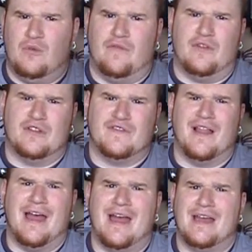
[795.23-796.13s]
Reverse
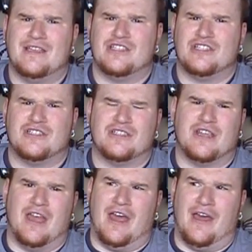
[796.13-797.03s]

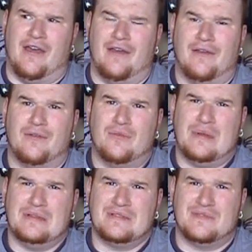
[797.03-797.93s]
Flash,
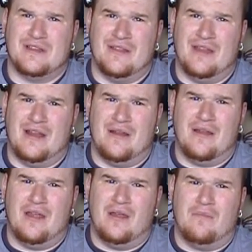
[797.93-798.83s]
who else was on there?
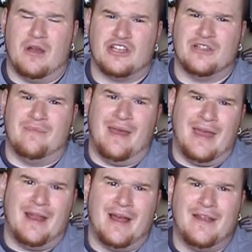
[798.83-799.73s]
Martian
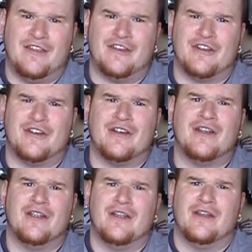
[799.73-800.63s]

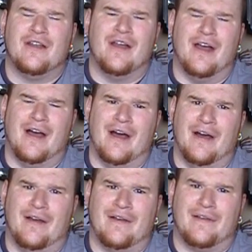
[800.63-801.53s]
Manhunter,
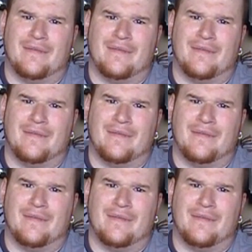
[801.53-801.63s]
there's